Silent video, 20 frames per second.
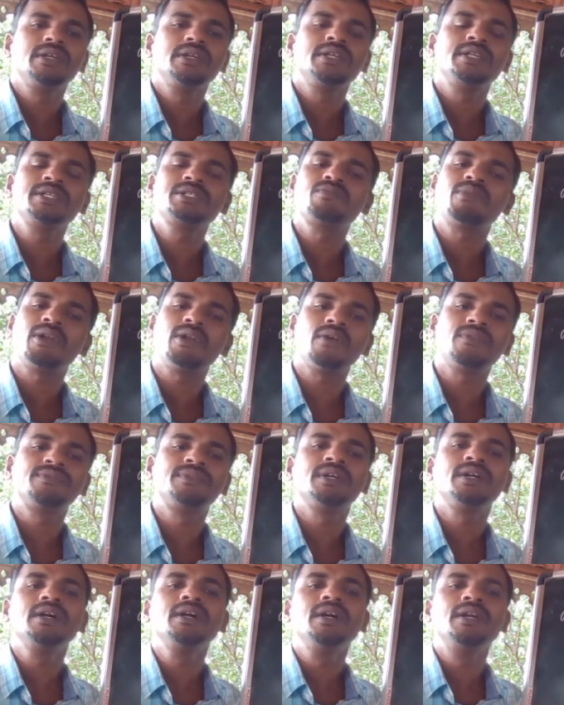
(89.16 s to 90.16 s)
it is one
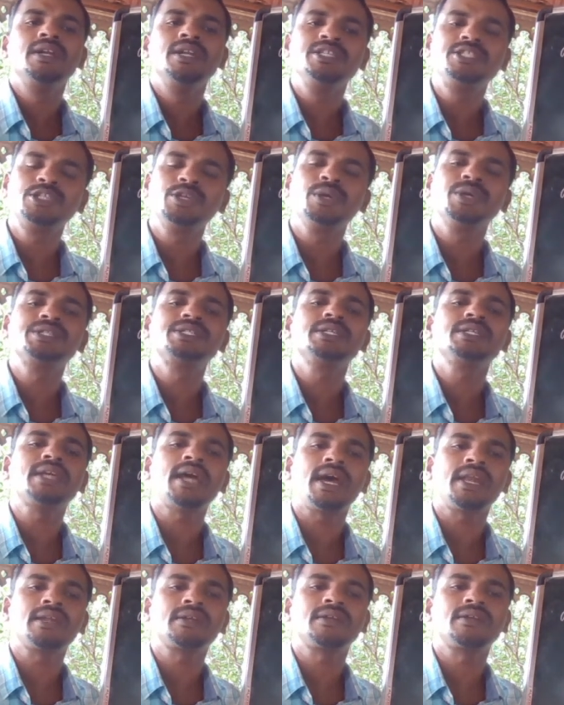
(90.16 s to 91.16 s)
of the distinguishing
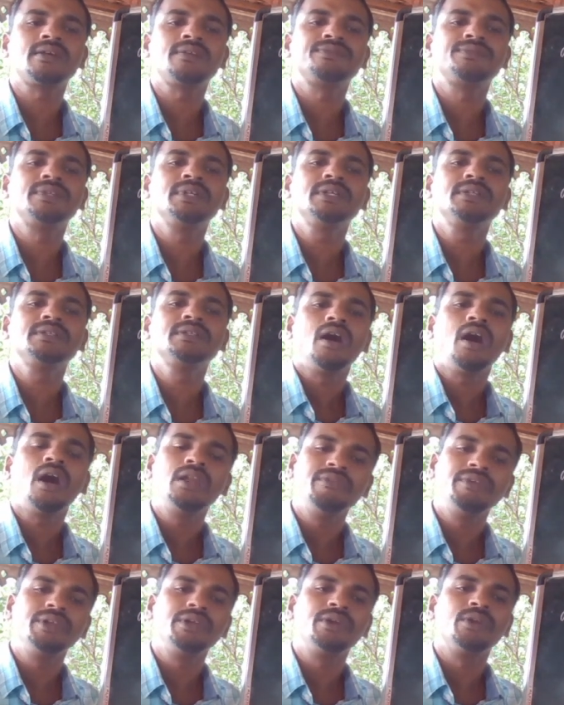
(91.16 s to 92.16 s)
character of the
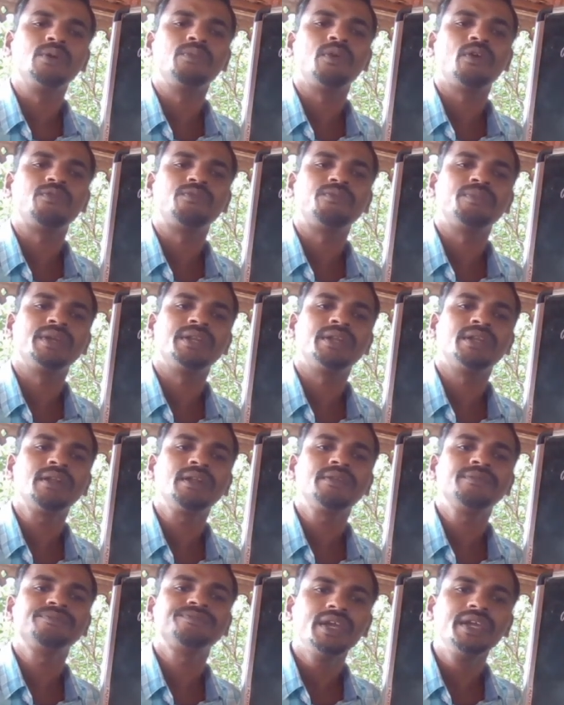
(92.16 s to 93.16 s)
olivine group of
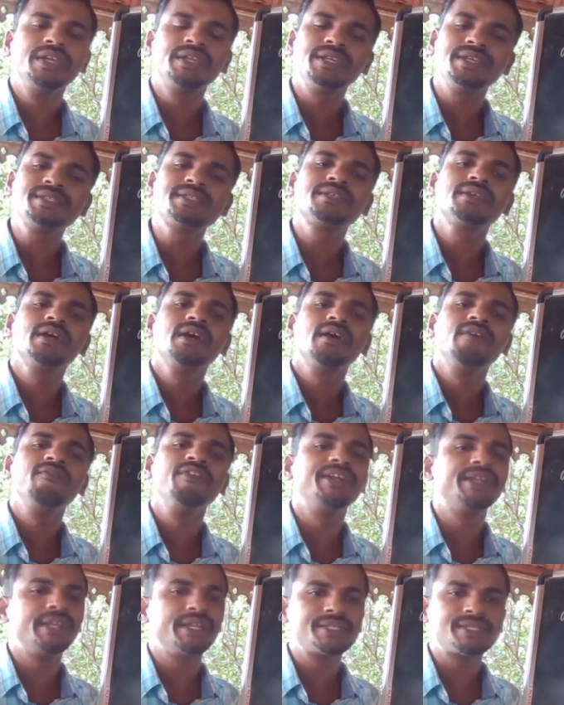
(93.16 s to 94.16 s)
mineral. It is
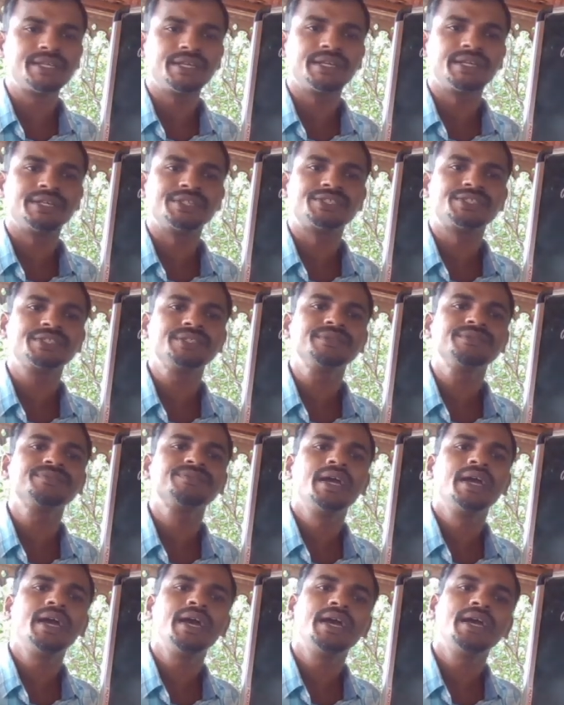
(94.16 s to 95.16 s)
vitreous in nature
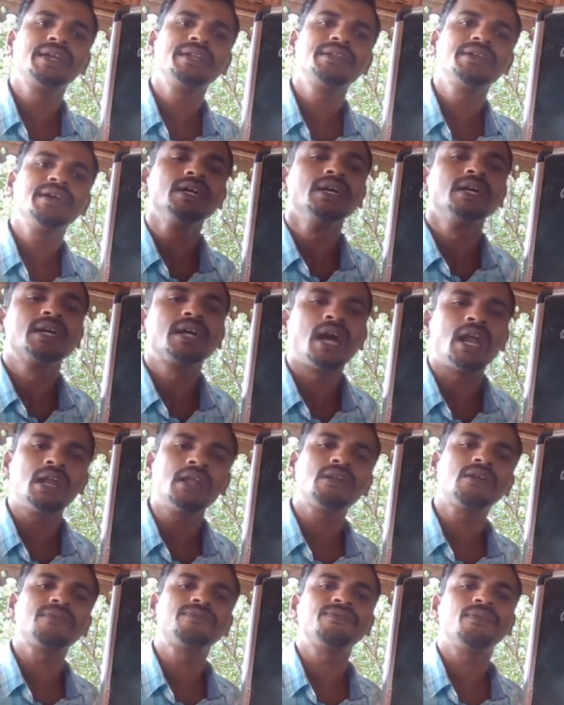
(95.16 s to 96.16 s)
and
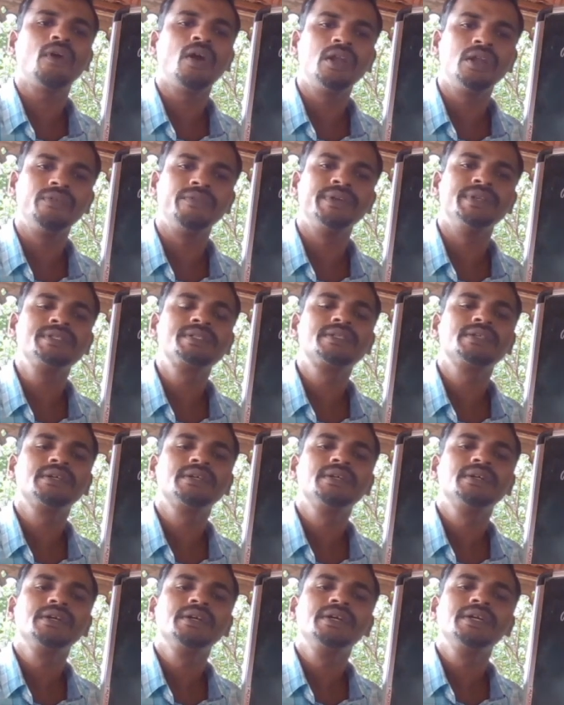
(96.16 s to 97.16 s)
color of olivines.
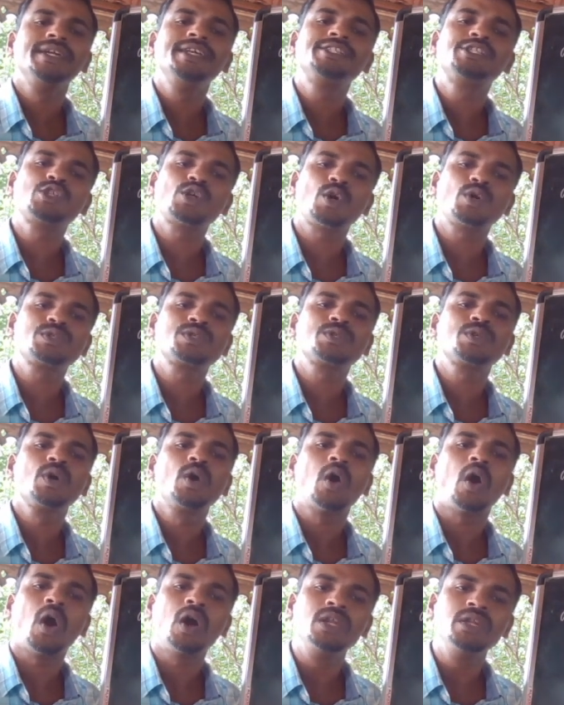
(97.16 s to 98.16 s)
It shows
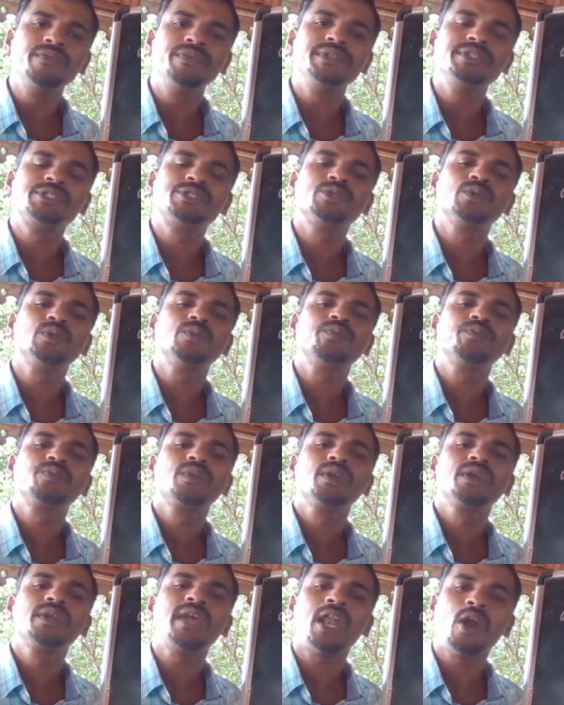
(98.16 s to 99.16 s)
olivine to
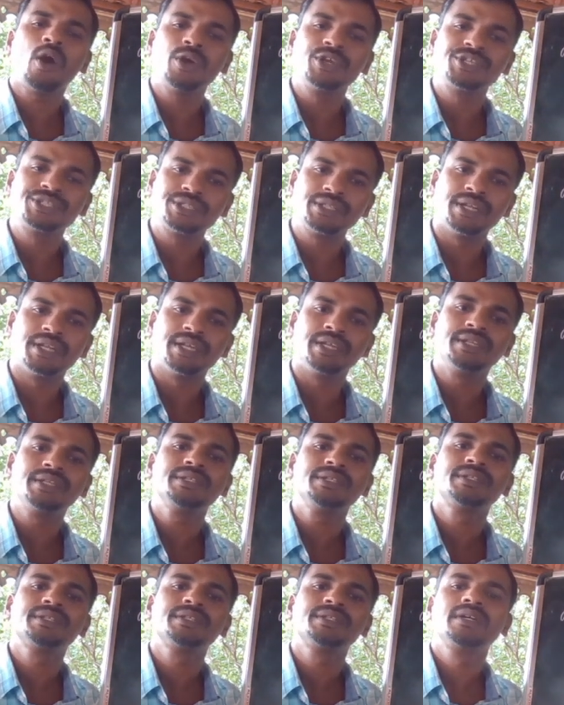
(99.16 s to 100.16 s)
yellowish
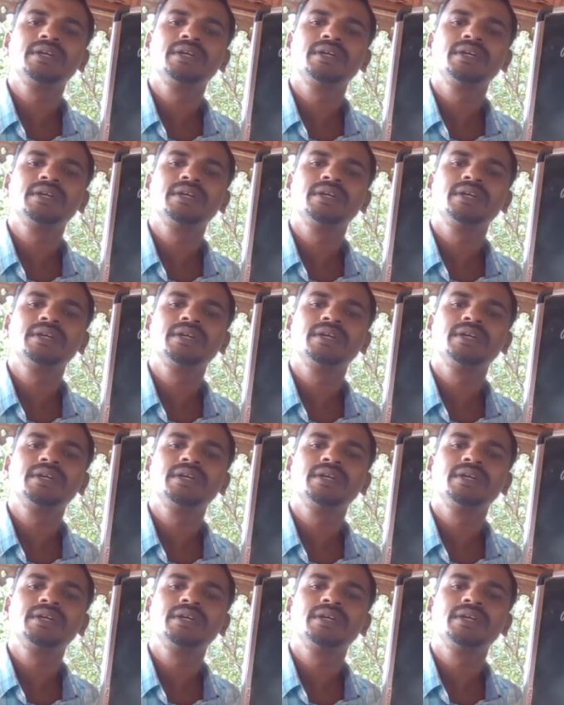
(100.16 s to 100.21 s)
green